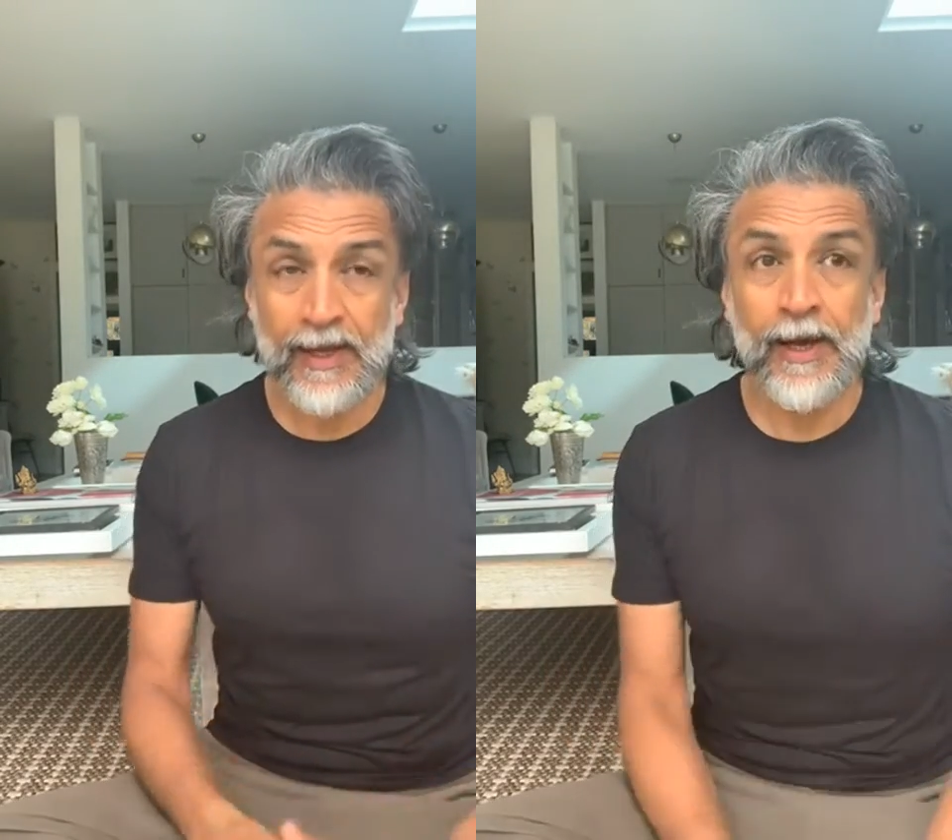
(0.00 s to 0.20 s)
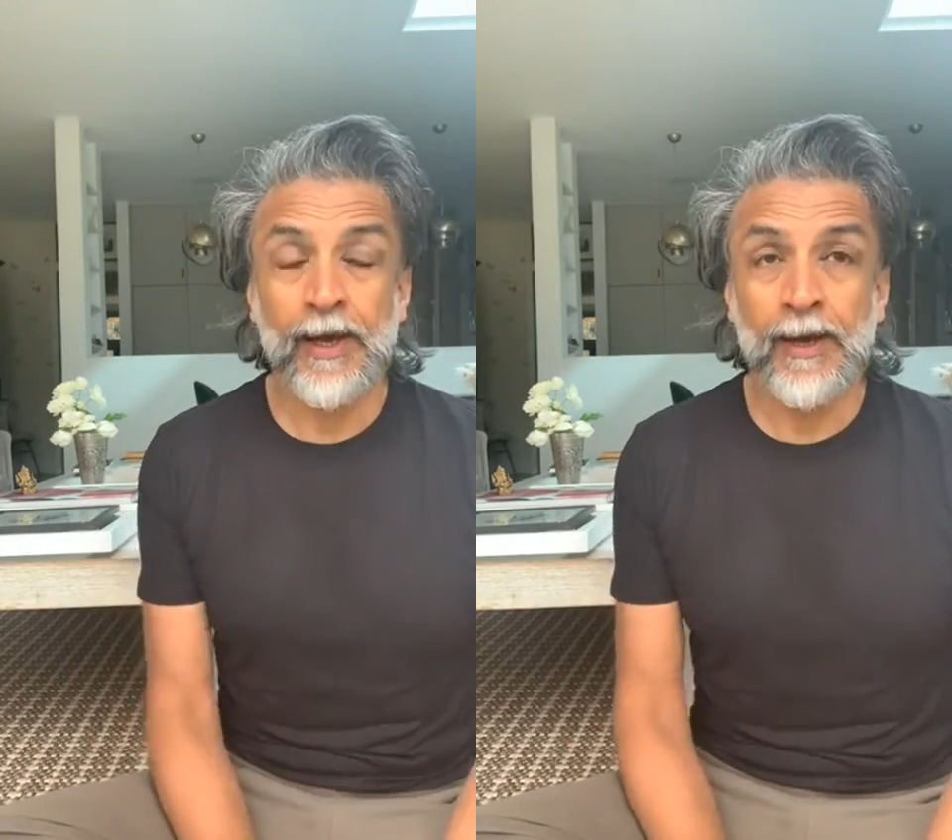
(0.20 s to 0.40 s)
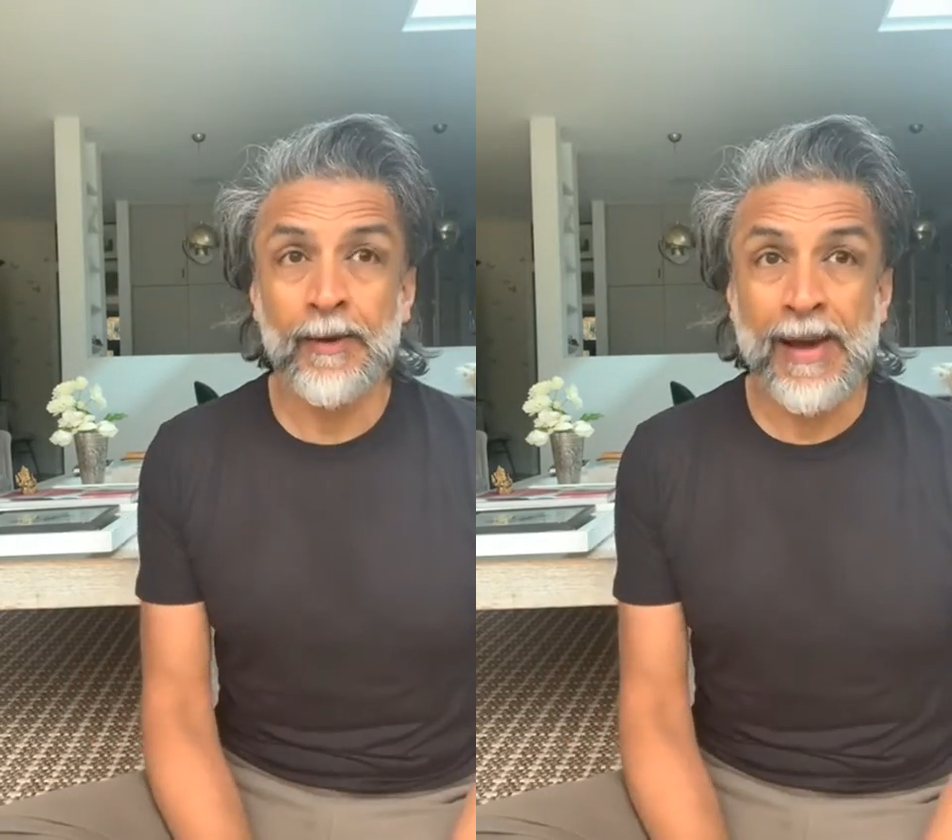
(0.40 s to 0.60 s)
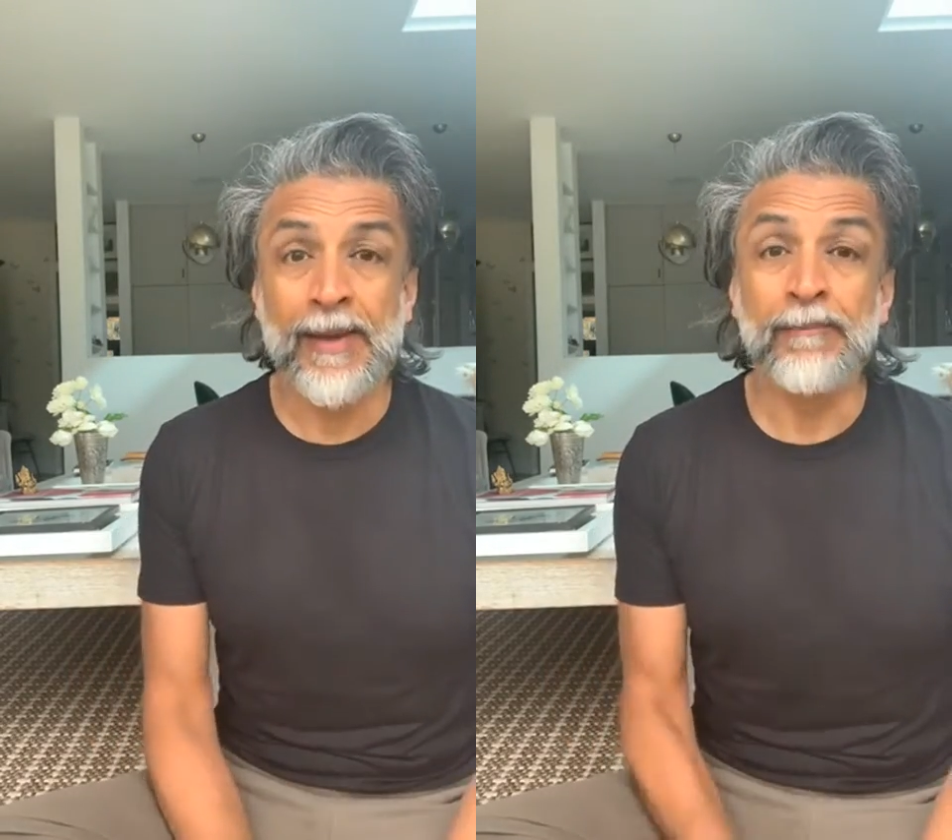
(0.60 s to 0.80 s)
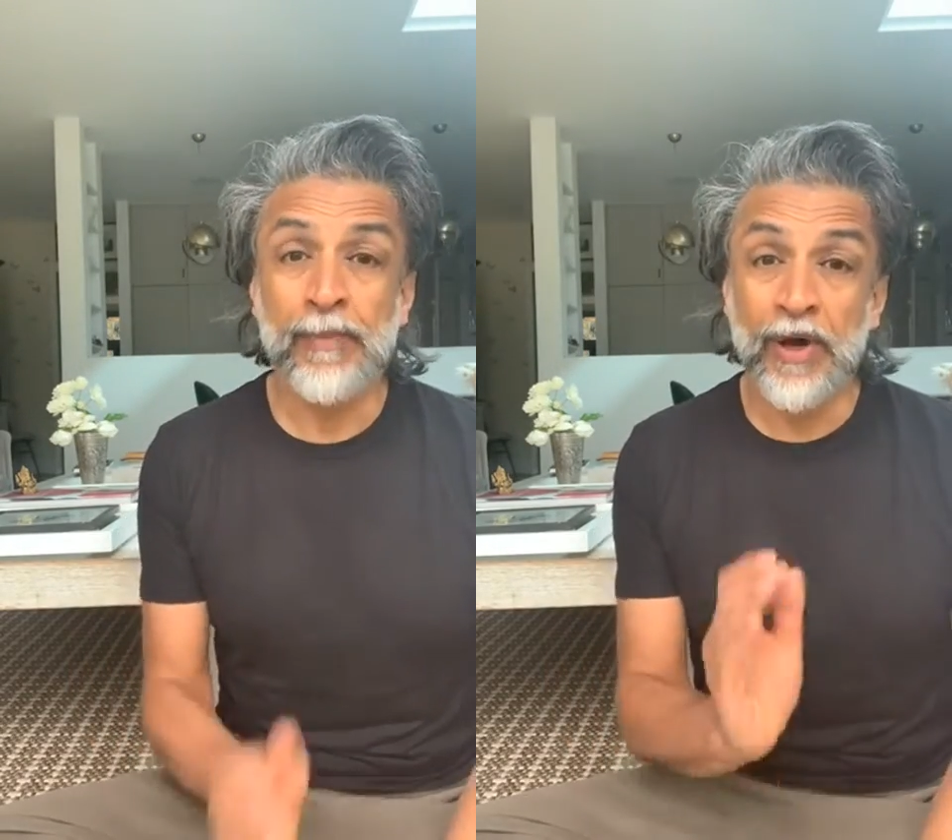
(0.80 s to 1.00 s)

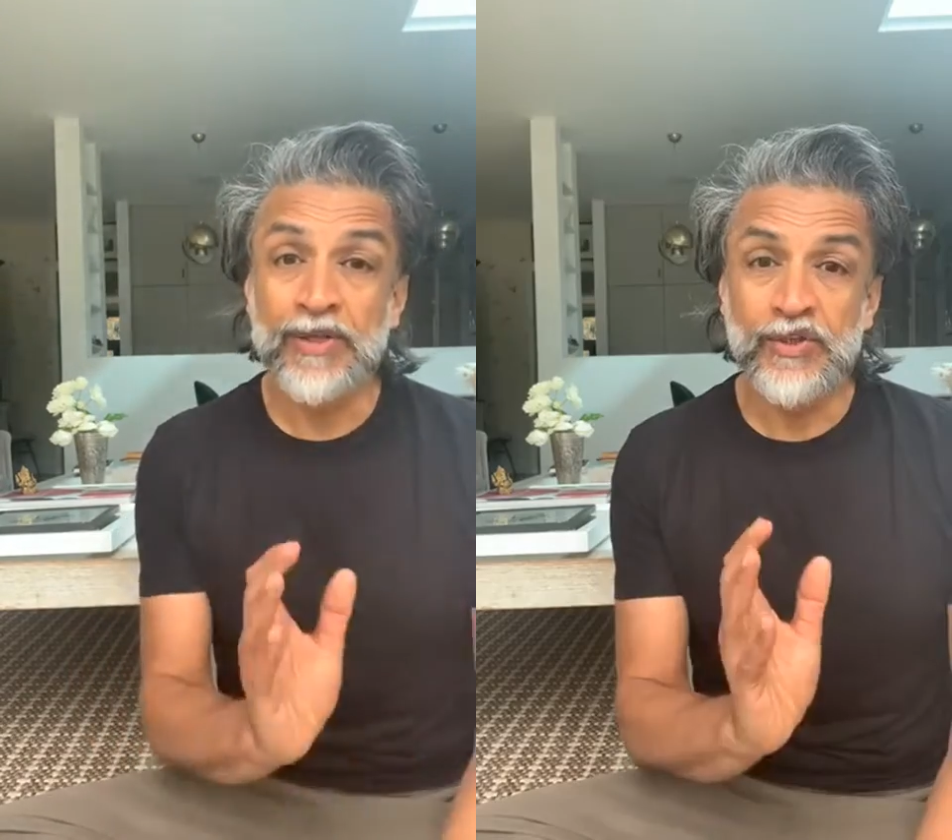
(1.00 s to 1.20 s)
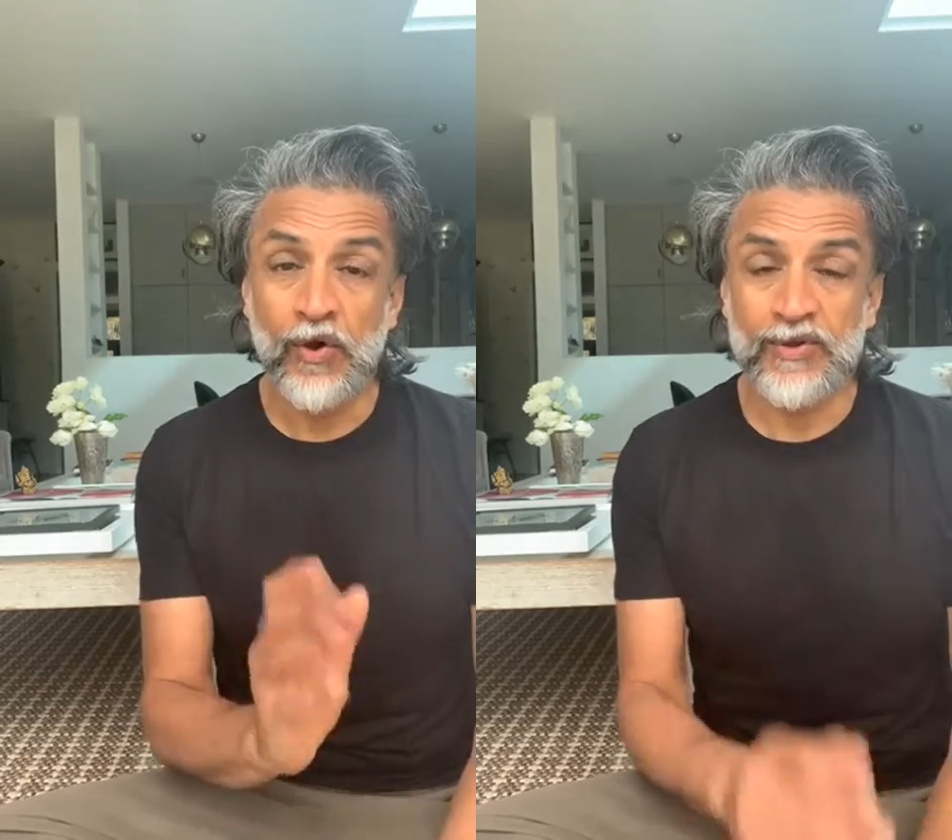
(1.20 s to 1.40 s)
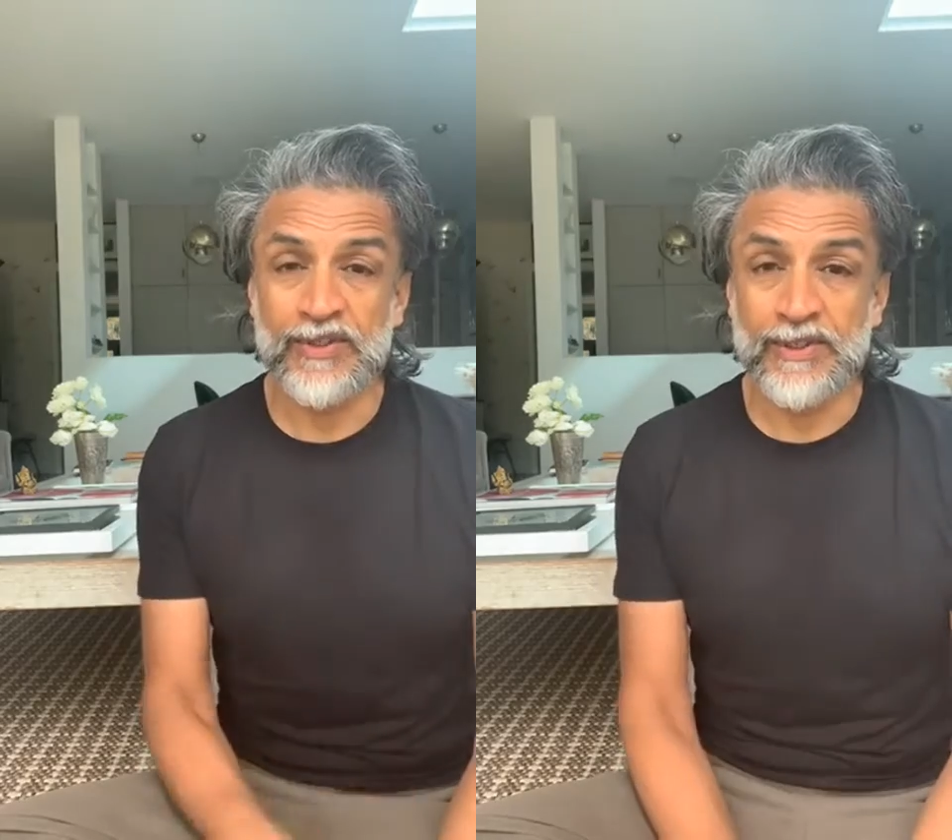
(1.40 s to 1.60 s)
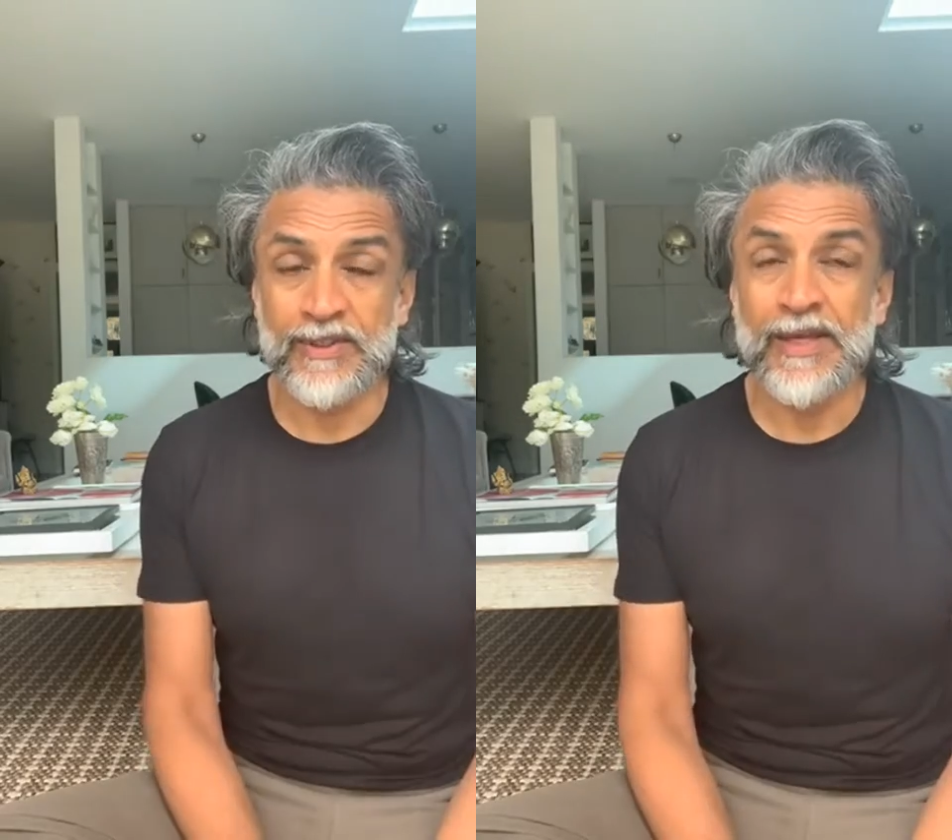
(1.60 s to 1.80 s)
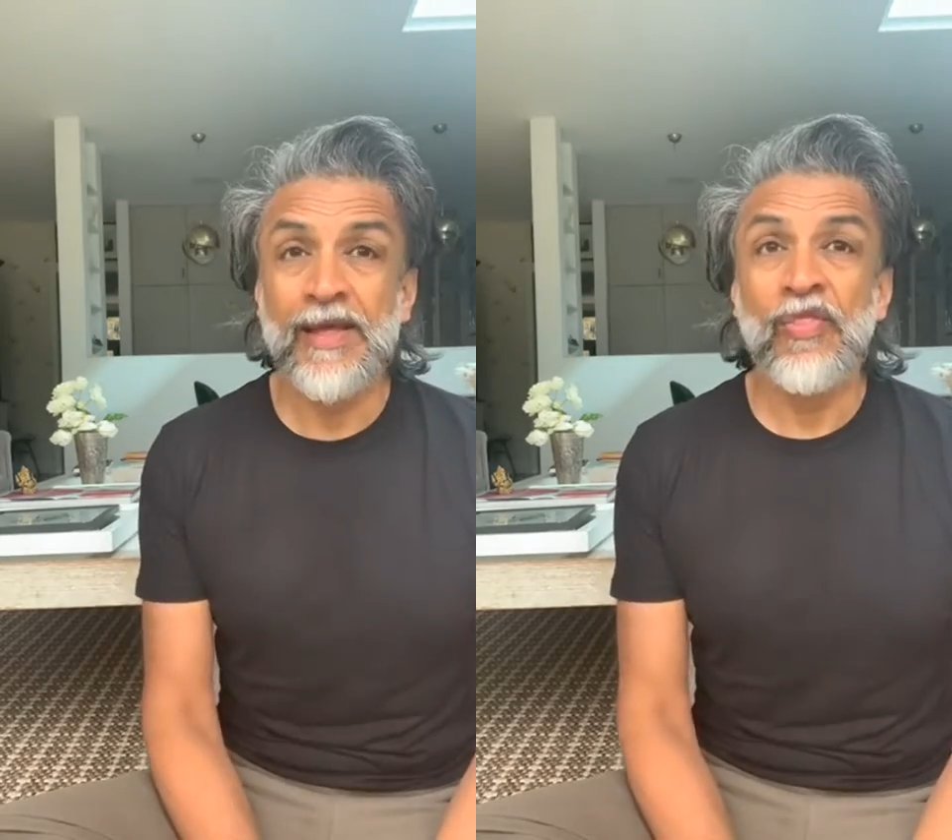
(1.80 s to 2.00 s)
and burn toxins,